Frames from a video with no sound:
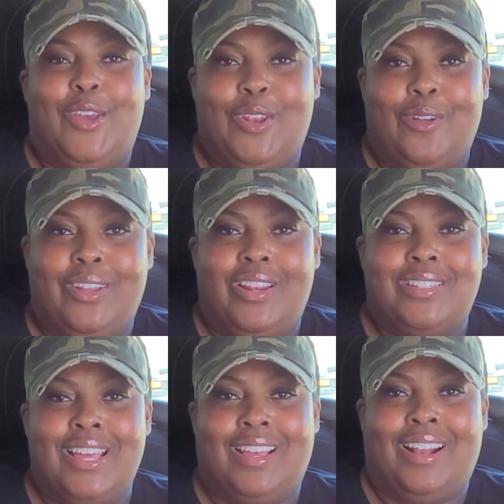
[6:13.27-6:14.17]
don't need to
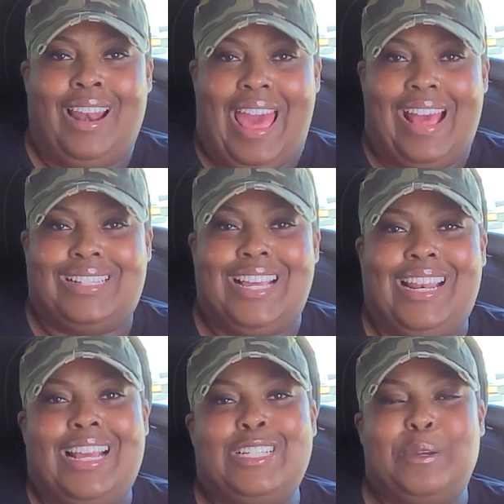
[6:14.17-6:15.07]
take a class
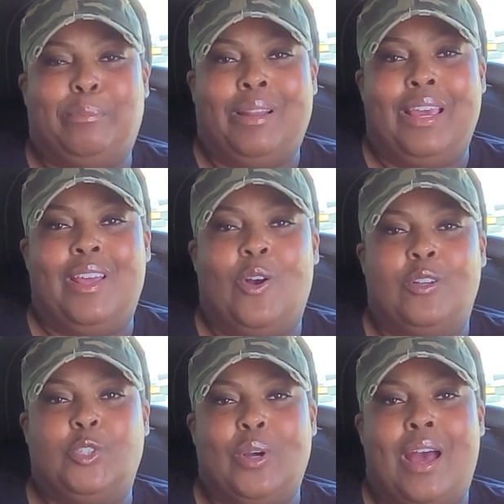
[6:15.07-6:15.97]
unless you're planning
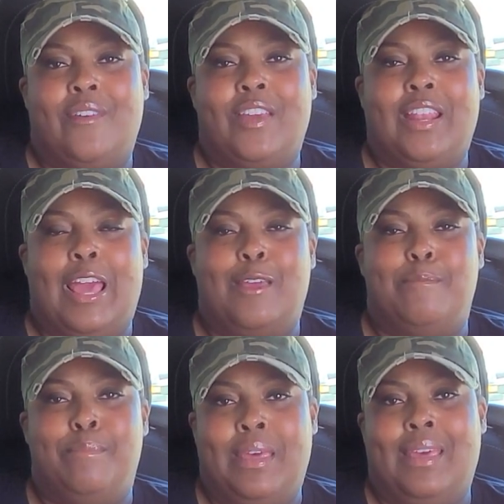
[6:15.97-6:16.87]
on driving a
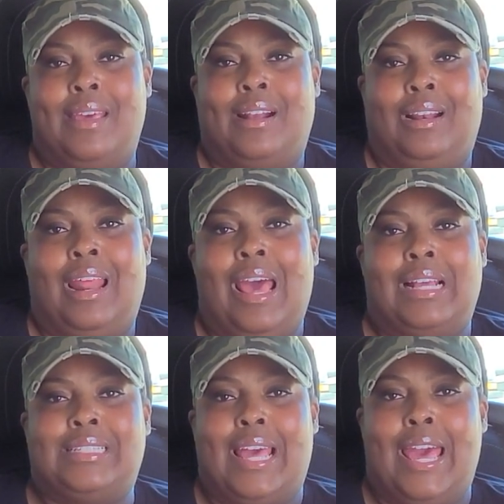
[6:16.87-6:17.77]
big
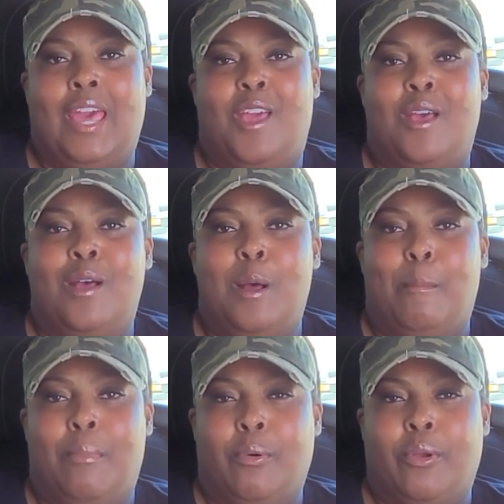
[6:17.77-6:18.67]
Class A
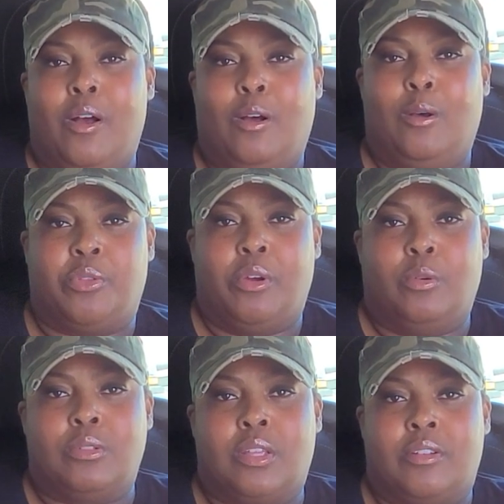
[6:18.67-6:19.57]
motorhome,
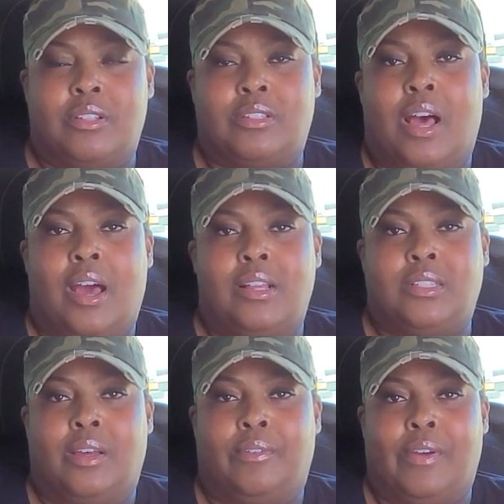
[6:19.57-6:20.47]
those that are the size
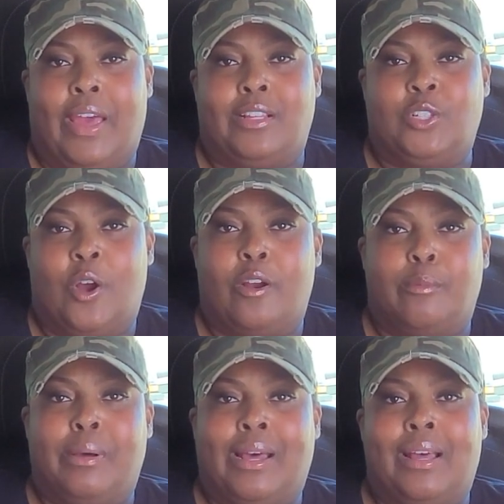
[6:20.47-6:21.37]
of a charter
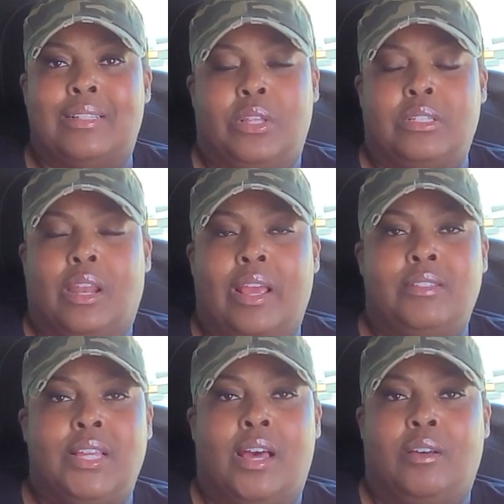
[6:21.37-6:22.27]
bus. This
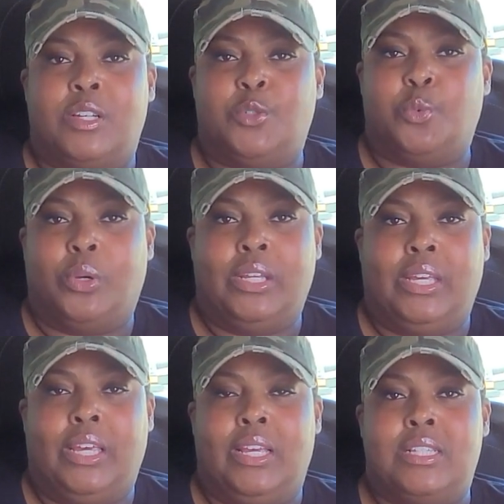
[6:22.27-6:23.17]
lifestyle is
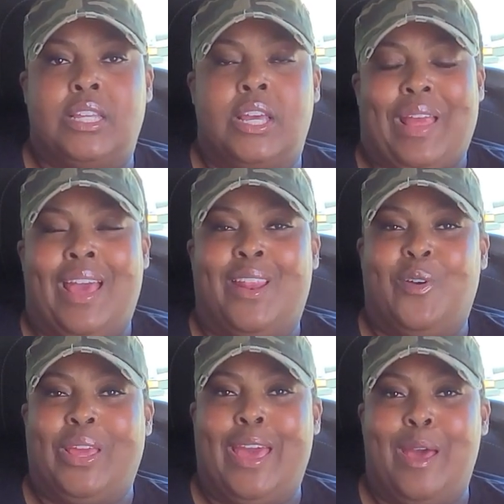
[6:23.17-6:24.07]
really easy. I had
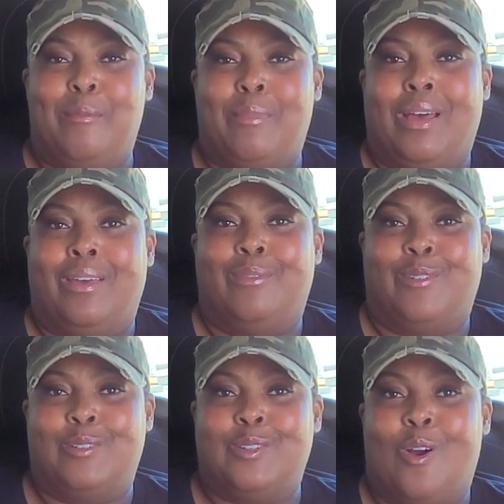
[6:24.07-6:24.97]
only had my
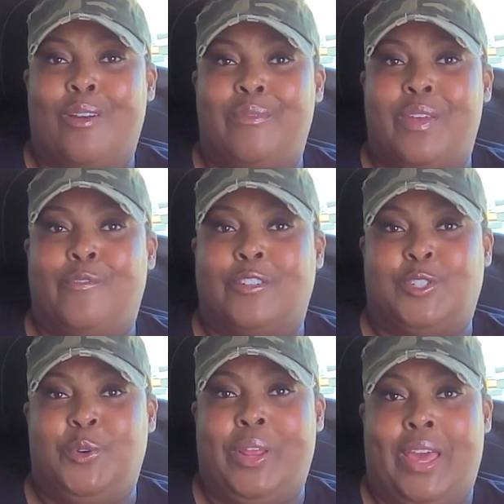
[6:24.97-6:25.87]
first RV for
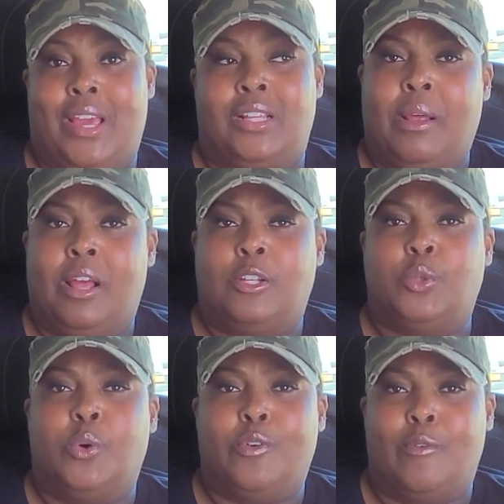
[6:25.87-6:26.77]
2 days. I
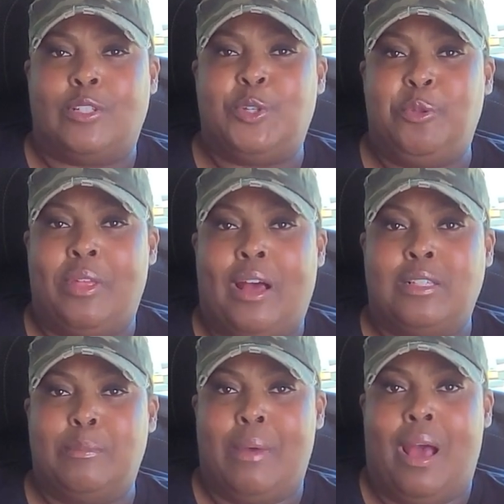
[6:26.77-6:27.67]
drove over
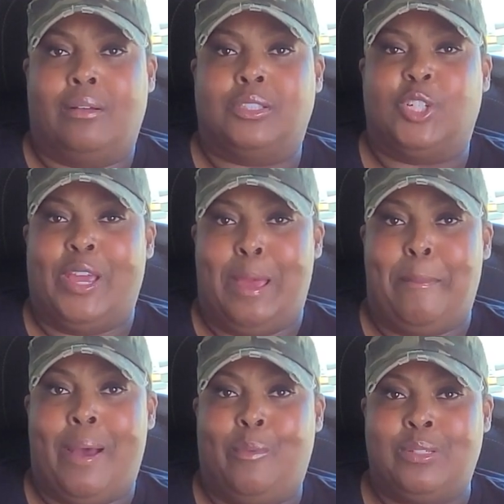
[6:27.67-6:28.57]
2,000 miles to
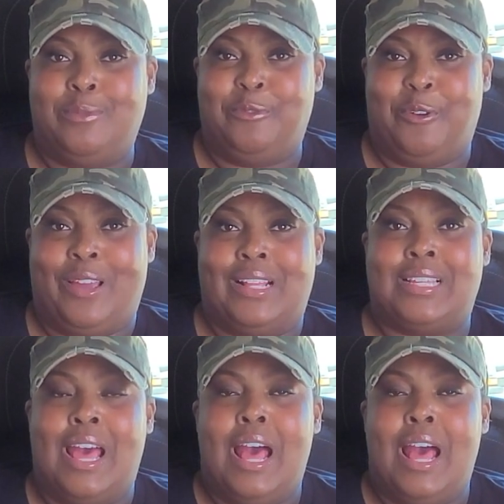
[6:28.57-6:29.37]
camp out with some friends.